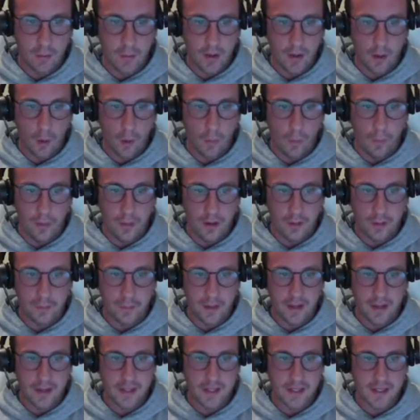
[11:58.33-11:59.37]
we opened up
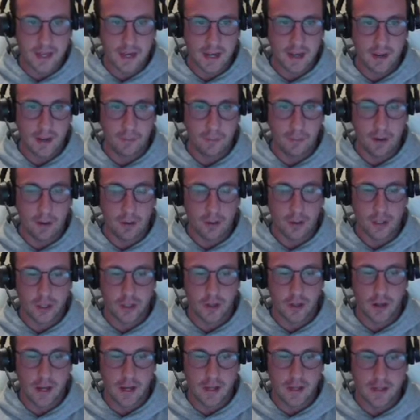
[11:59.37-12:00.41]
a second
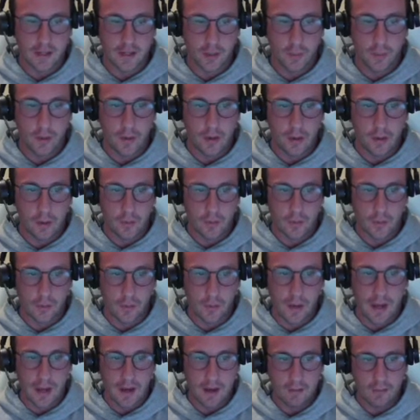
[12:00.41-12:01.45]
PowerShell ISE window. So
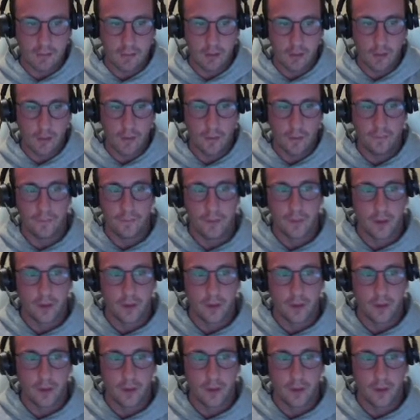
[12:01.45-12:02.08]
we have the